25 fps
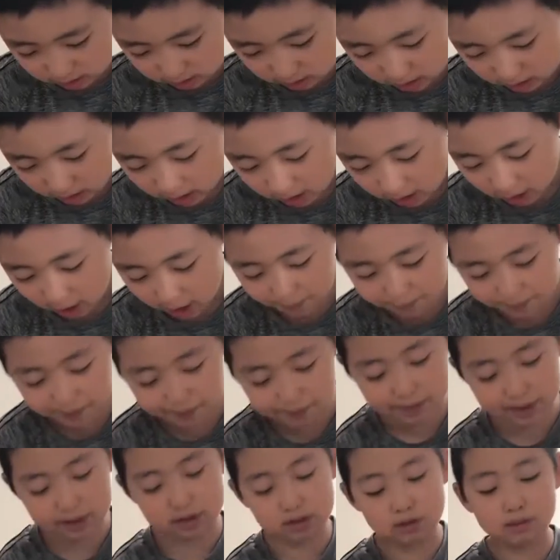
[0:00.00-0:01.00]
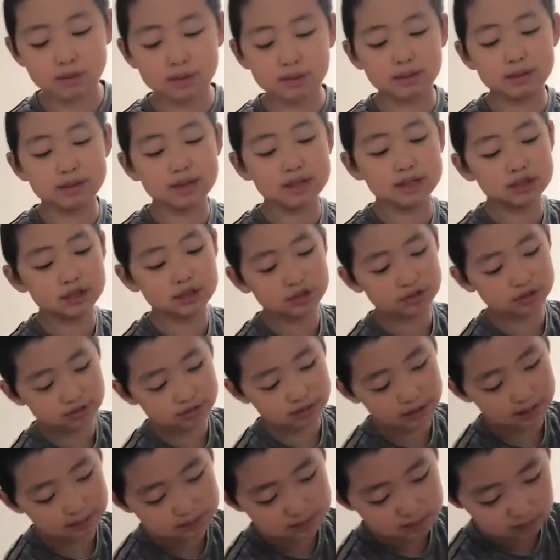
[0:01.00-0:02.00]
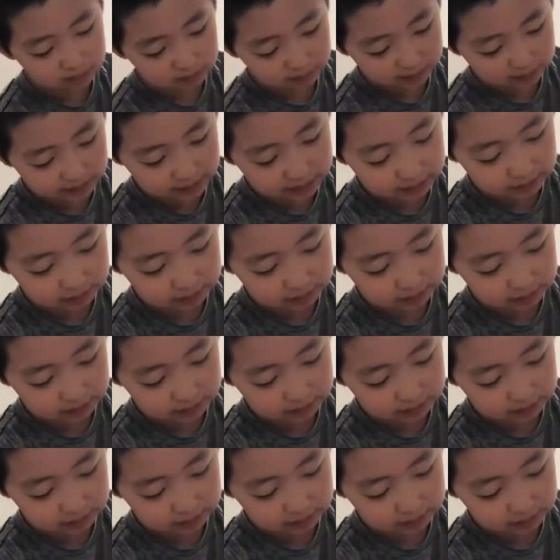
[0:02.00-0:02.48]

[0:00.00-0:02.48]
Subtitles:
I put my two of these stripes over here.